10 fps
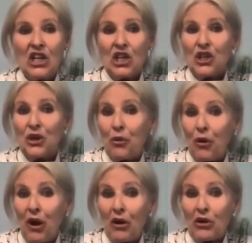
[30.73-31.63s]
She grew
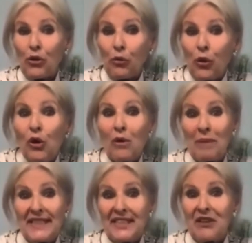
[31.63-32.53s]
a
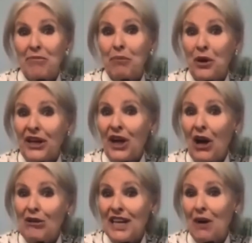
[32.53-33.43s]
business of booking
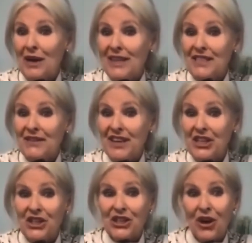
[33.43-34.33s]
hotel
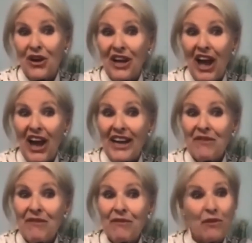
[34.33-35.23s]
reservations online
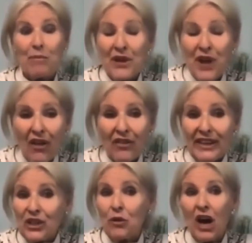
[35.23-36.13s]
from nothing
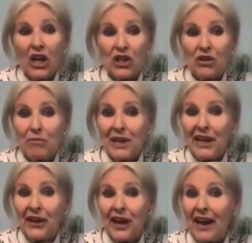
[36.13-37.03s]
to 100
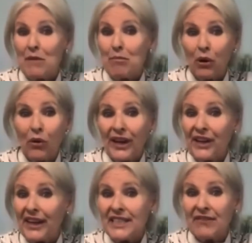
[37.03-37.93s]
million and employing
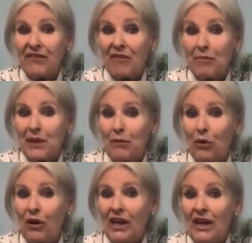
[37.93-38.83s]
95
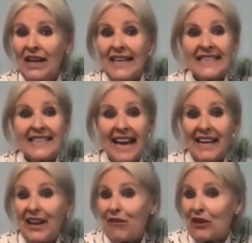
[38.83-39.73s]
people, selling
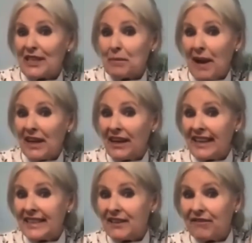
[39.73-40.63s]
it for a
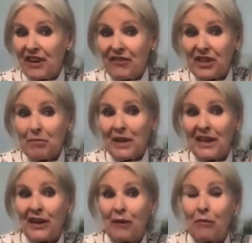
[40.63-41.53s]
speculated 50
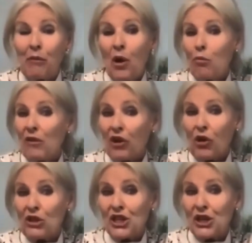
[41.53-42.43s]
million with
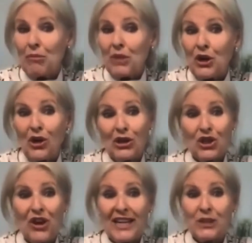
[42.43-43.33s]
long-term
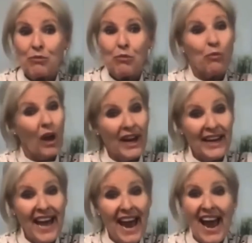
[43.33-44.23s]
contracts,
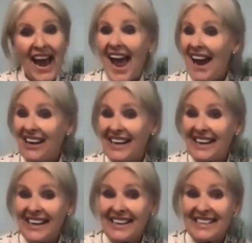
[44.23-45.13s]
Ryanair, Aer
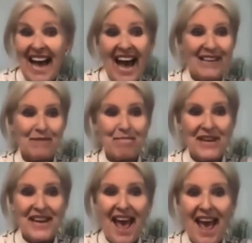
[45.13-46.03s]
Lingus and
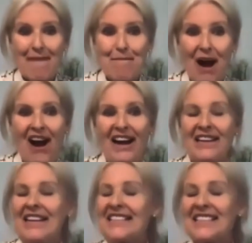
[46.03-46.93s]
BMI.
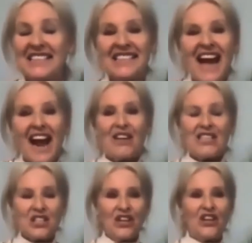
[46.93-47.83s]
So Sarah
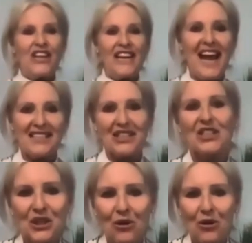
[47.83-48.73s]
certainly has a
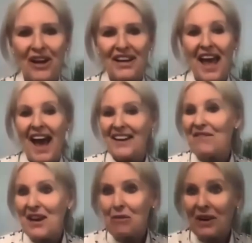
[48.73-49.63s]
story, and if
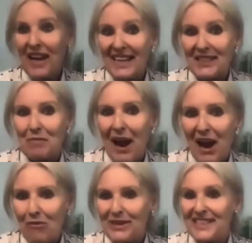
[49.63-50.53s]
anyone has the power
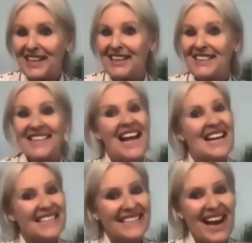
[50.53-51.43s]
of resilience,
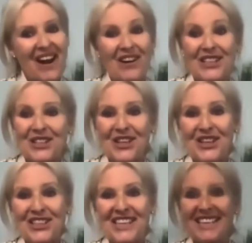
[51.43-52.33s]
Sarah
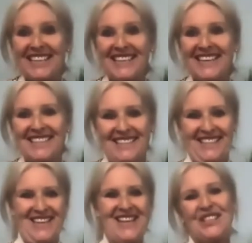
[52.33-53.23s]
certainly does.
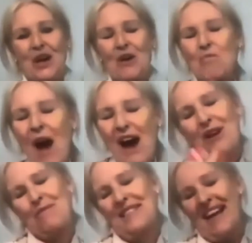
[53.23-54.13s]
So
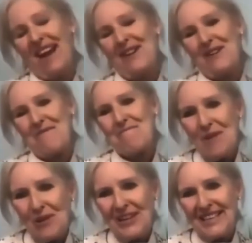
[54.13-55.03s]
welcome, Sarah. Good
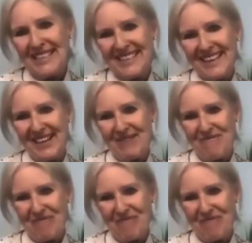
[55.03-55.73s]
morning to you.